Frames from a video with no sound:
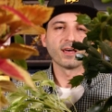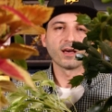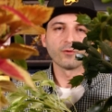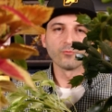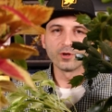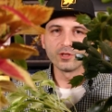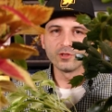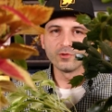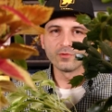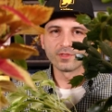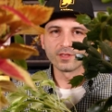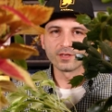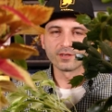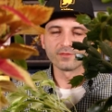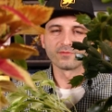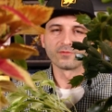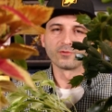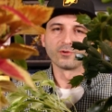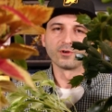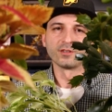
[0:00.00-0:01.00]
What do you think
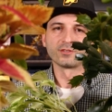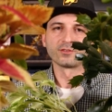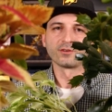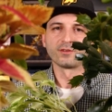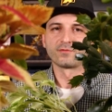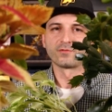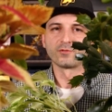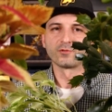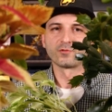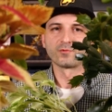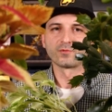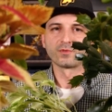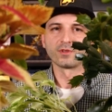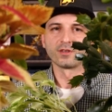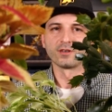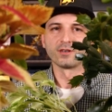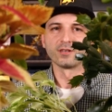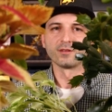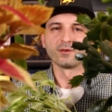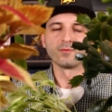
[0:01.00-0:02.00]
of Verdant on first
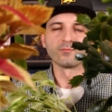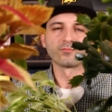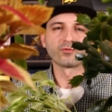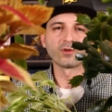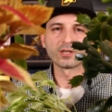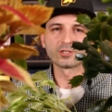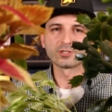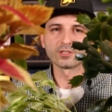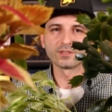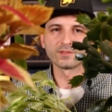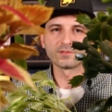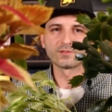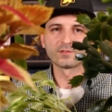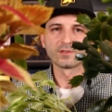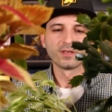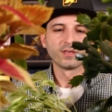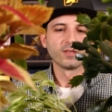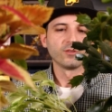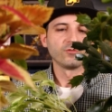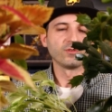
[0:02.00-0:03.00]
impressions?
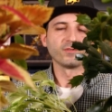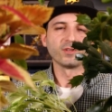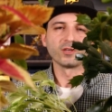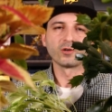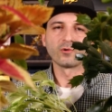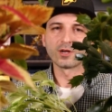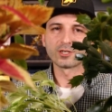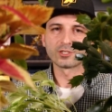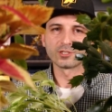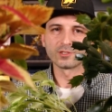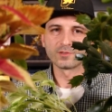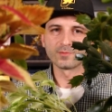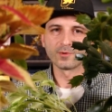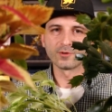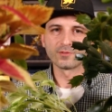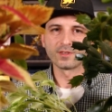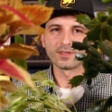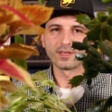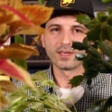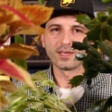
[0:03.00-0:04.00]
Do you have any questions
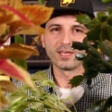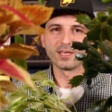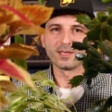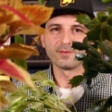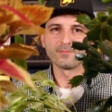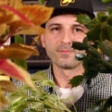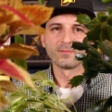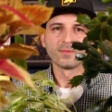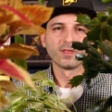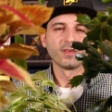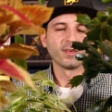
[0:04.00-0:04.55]
about the game?